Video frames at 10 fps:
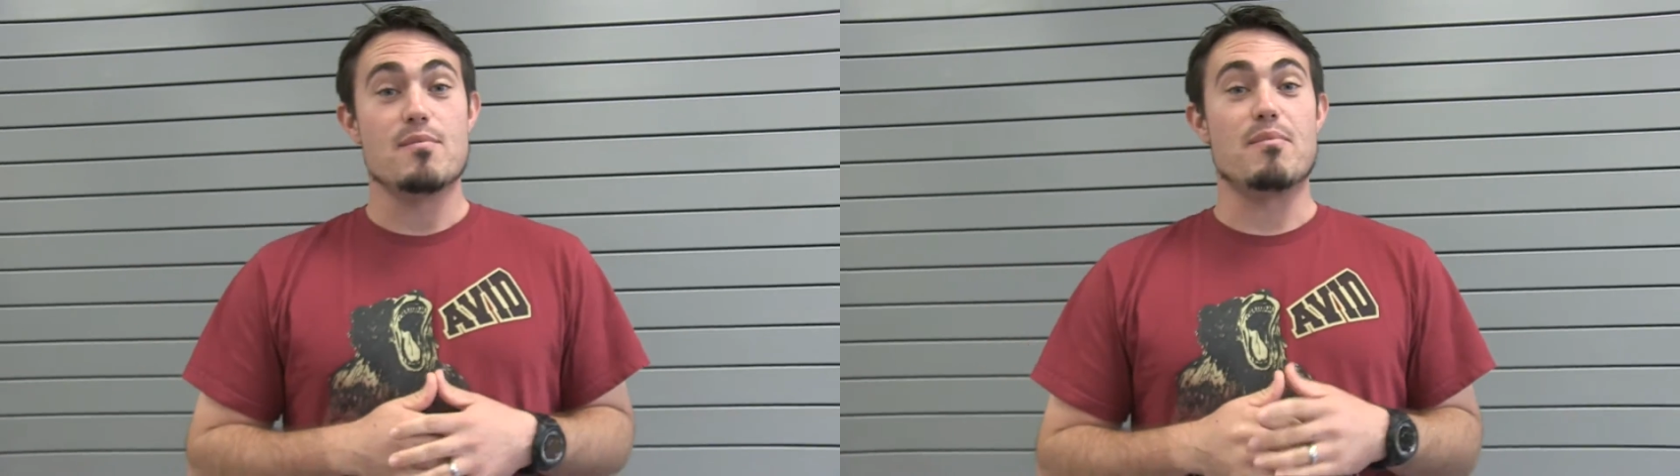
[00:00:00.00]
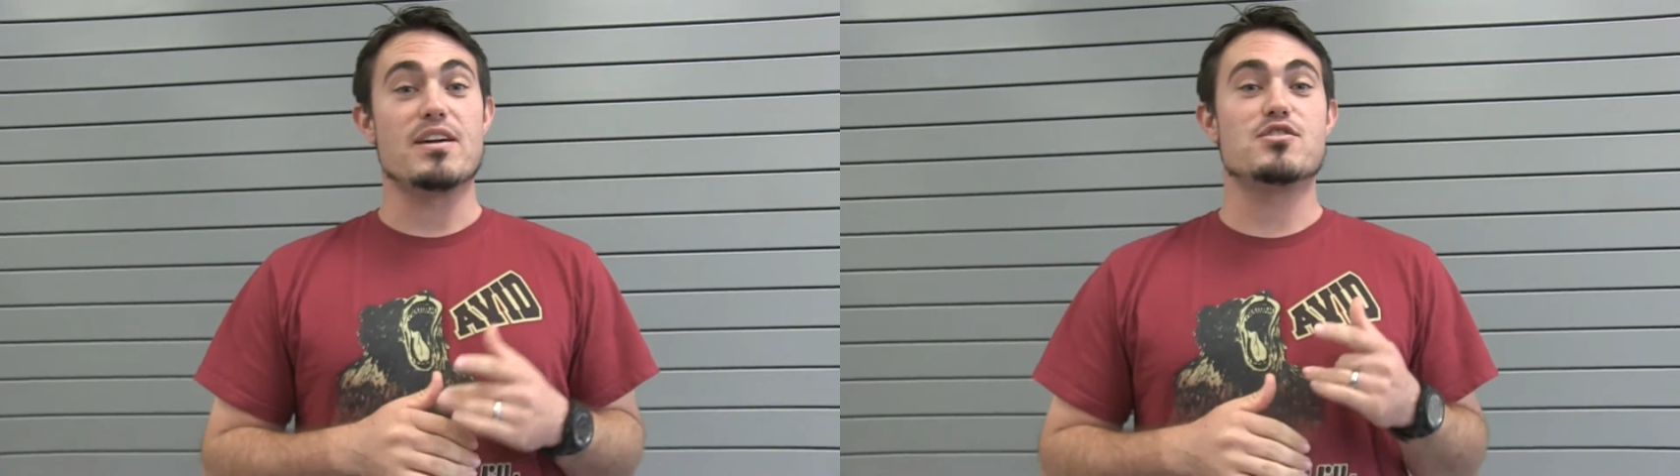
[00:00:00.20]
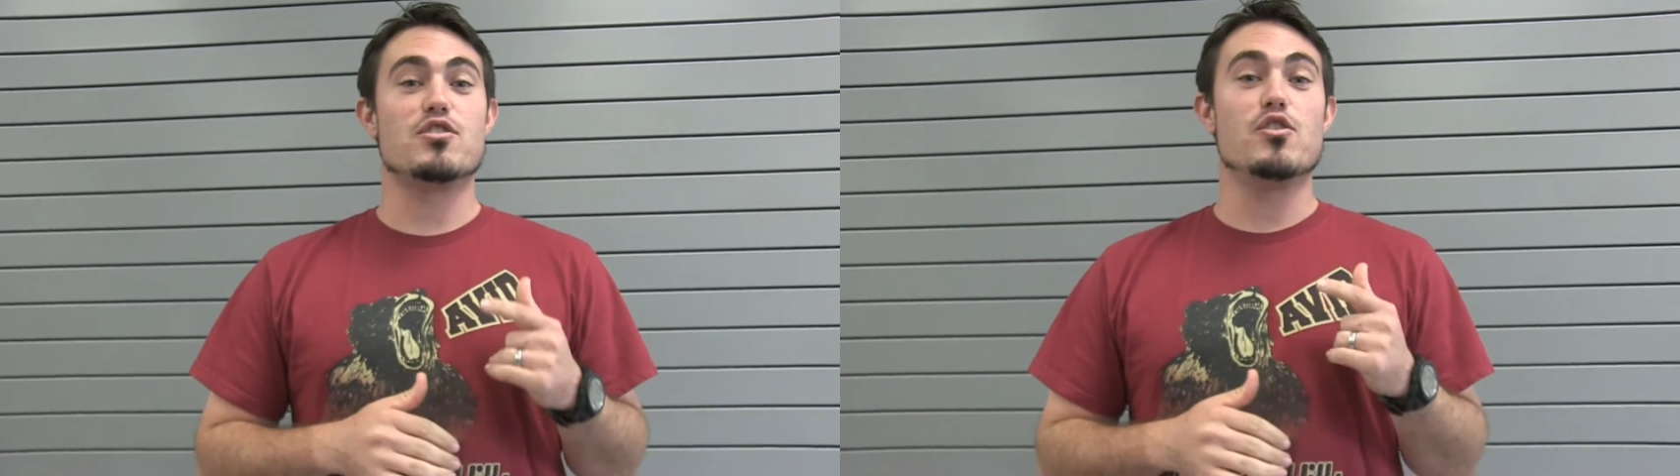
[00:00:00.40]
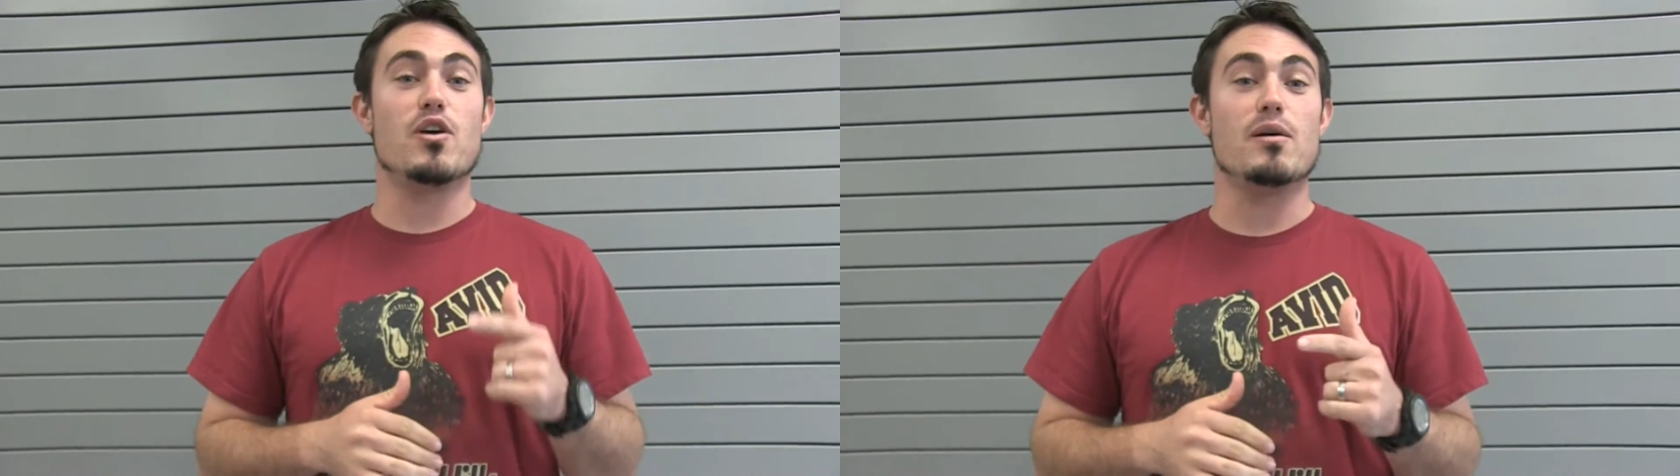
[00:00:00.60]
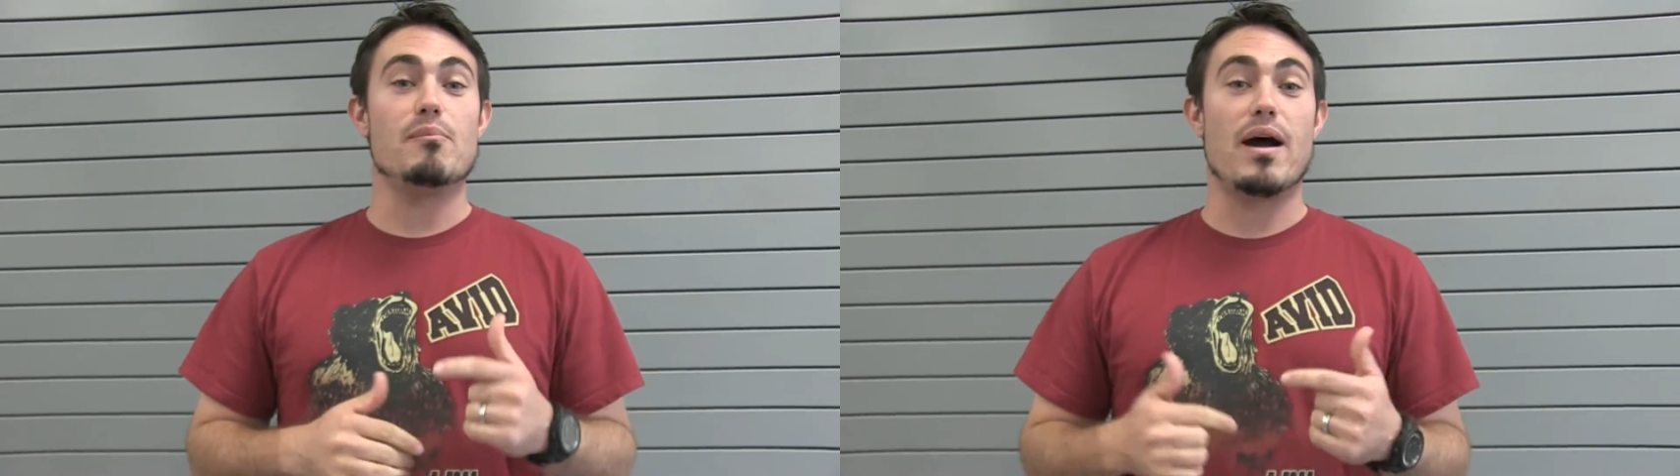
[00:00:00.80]
make sure you
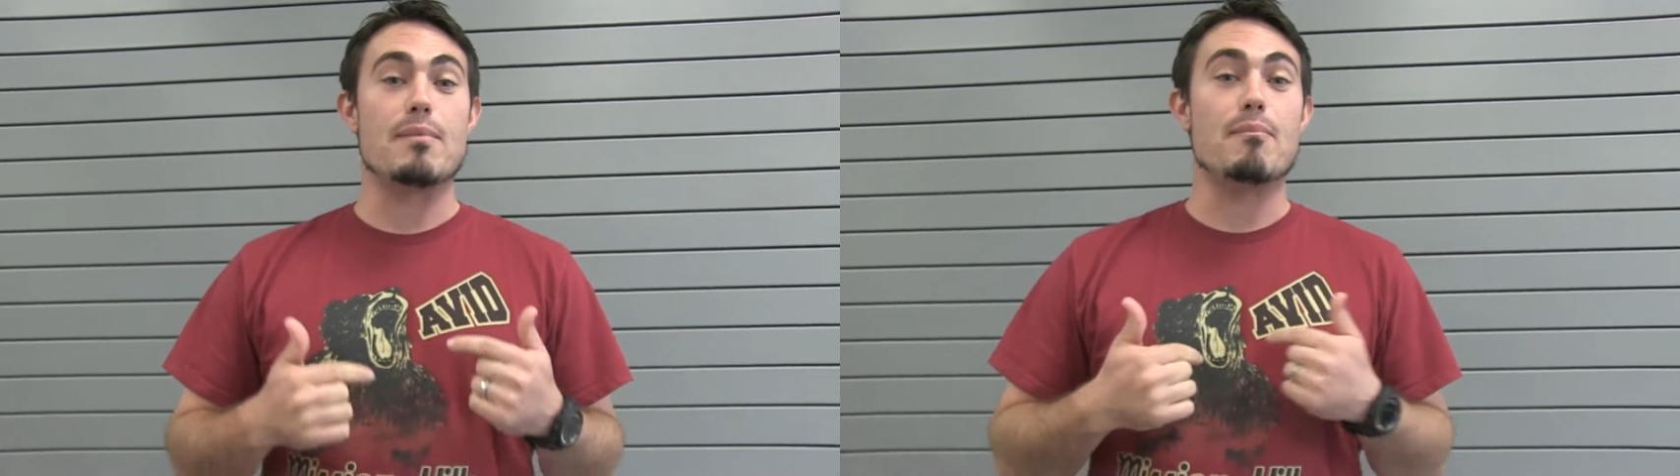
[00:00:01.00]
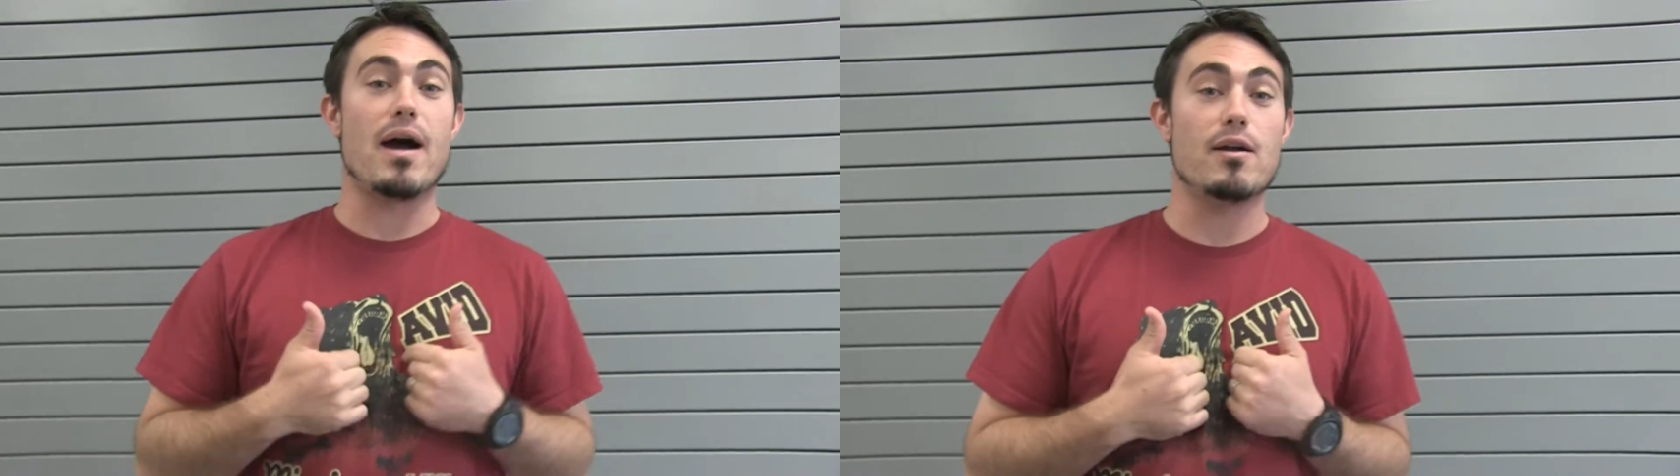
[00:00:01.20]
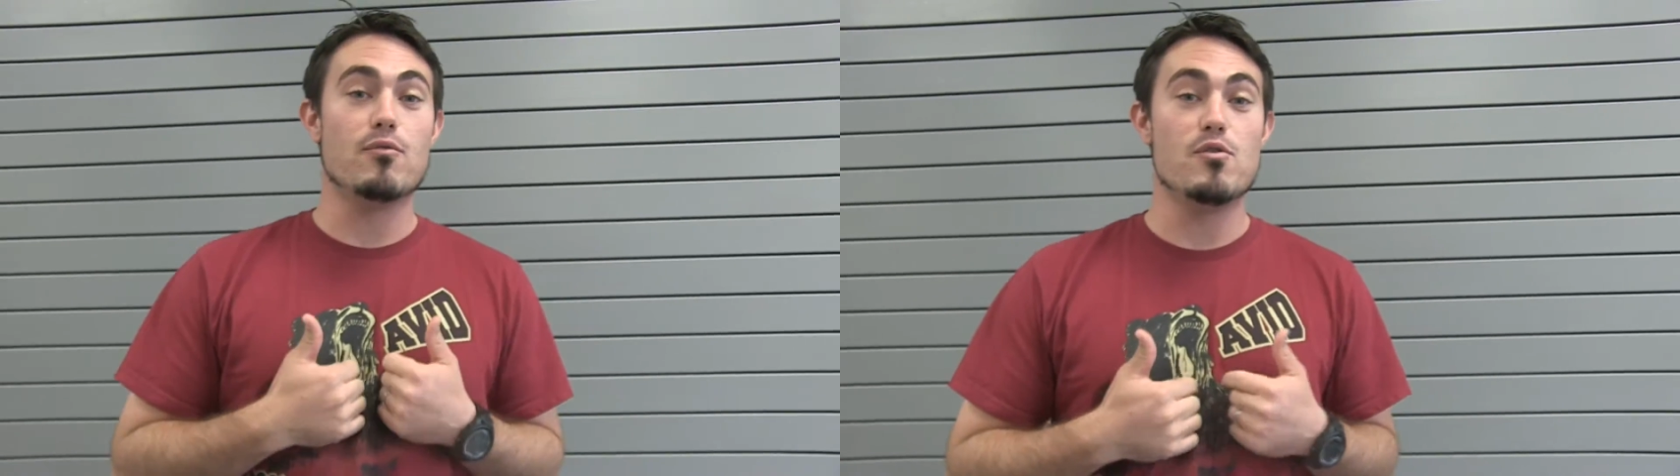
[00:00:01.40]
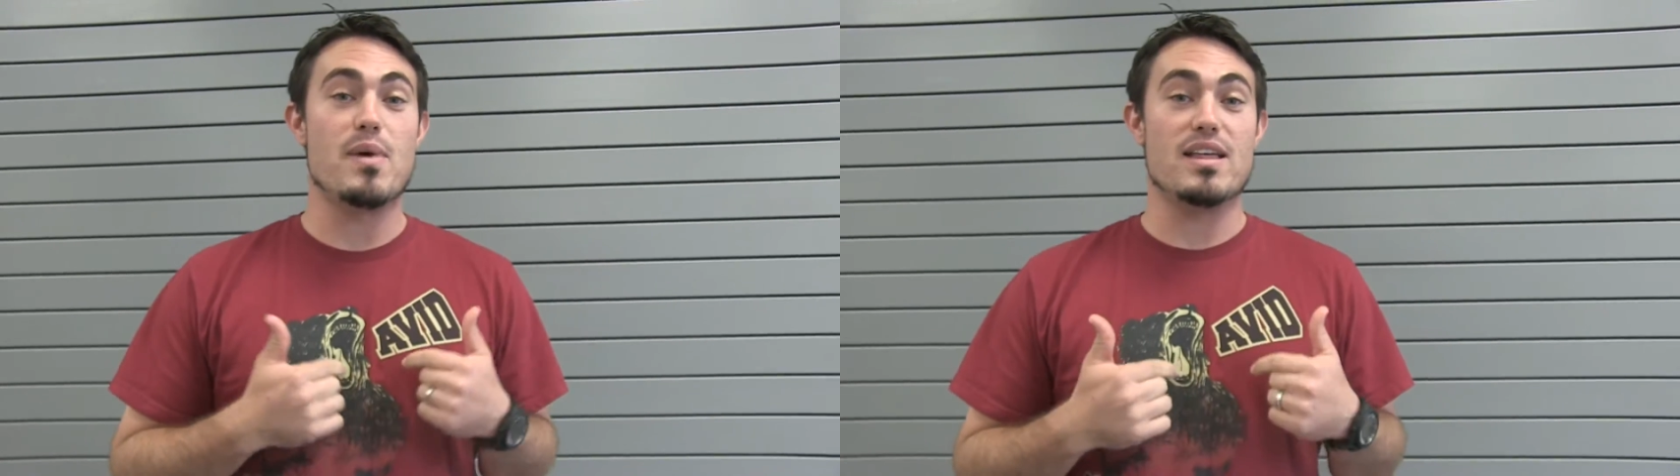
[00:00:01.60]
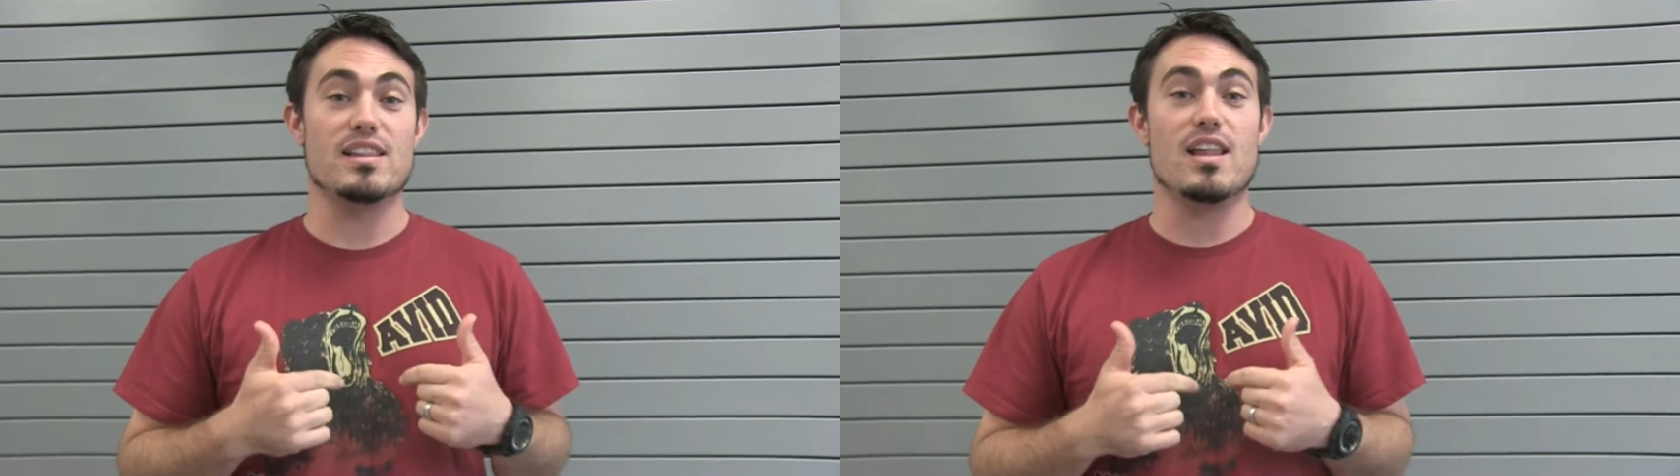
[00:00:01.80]
come by my
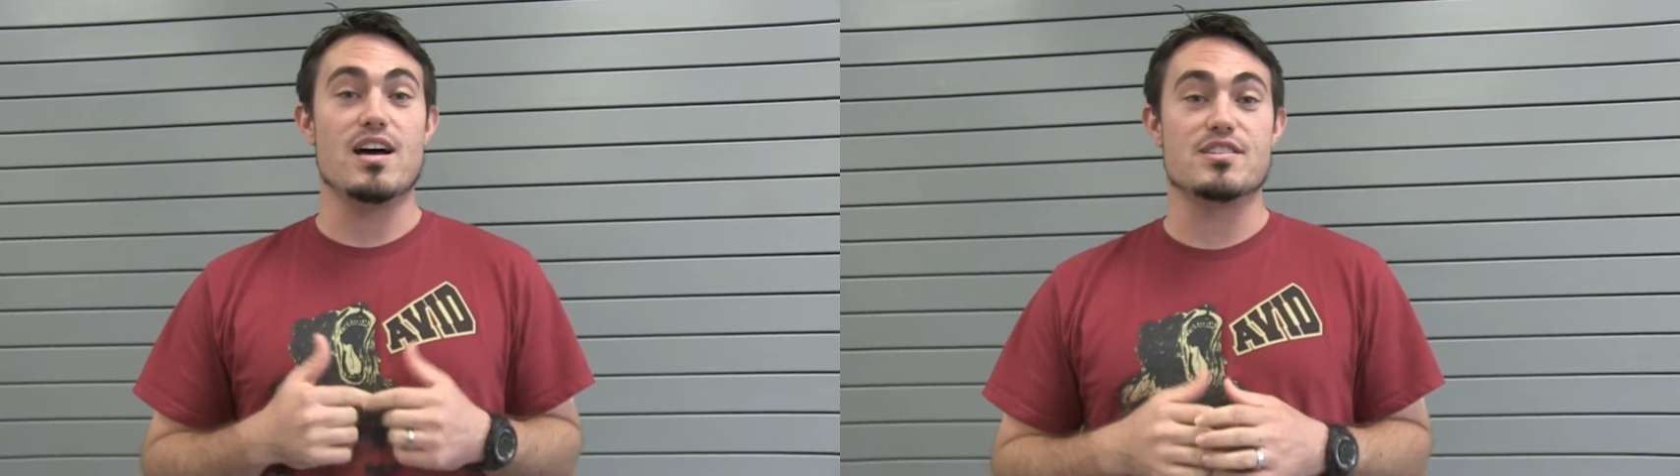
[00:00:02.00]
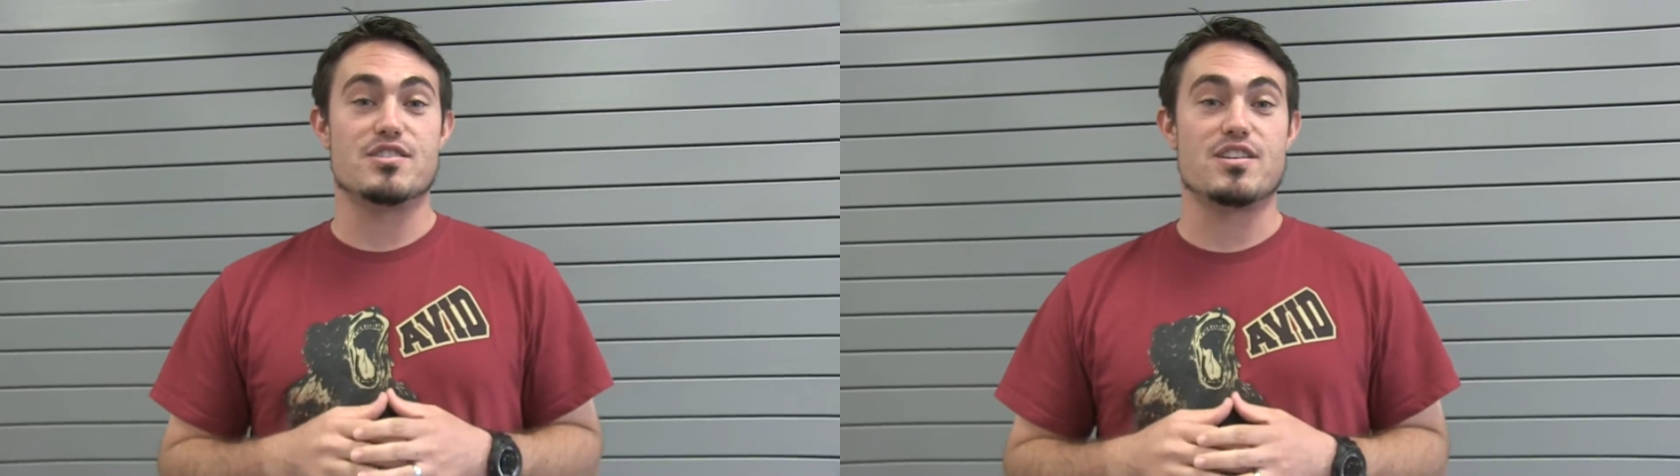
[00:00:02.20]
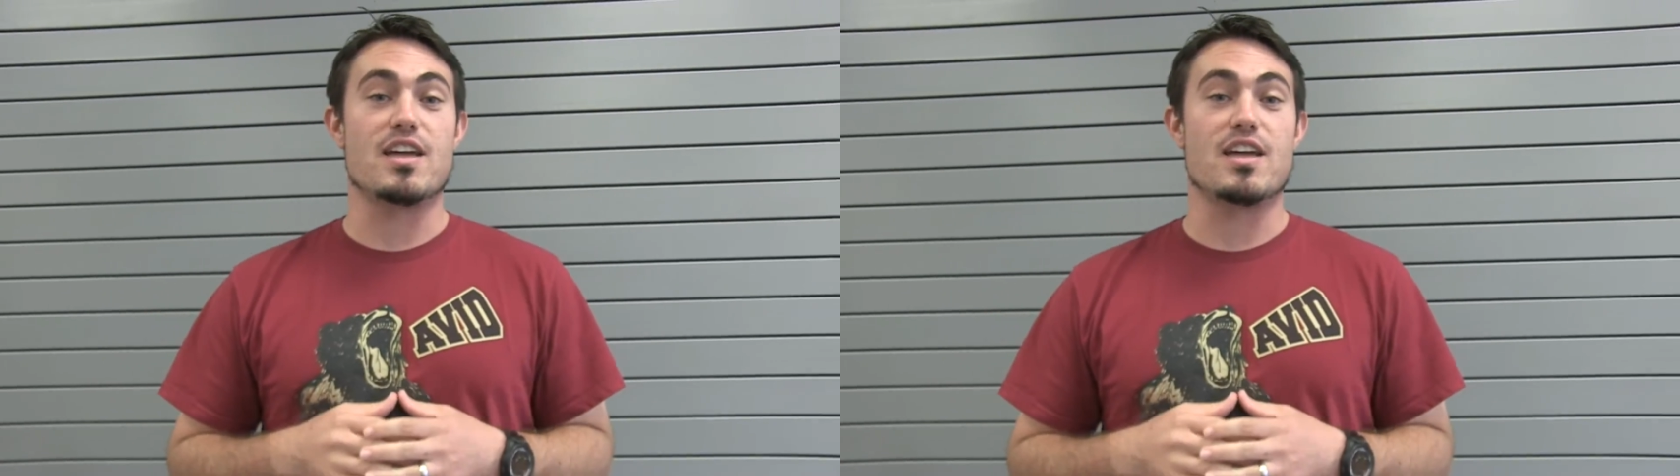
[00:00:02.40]
room at lunch